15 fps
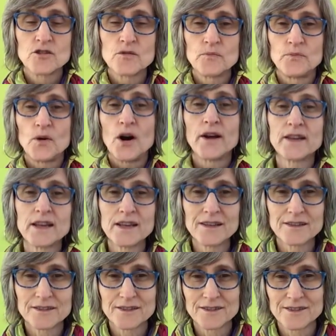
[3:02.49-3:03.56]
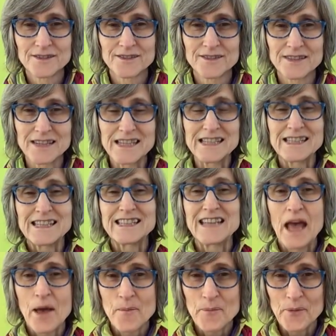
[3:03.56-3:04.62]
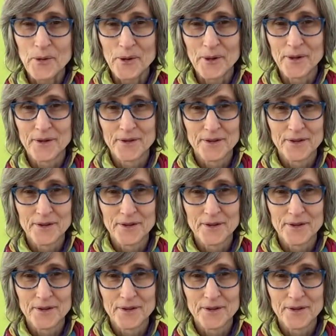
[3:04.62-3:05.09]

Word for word: body is a temple.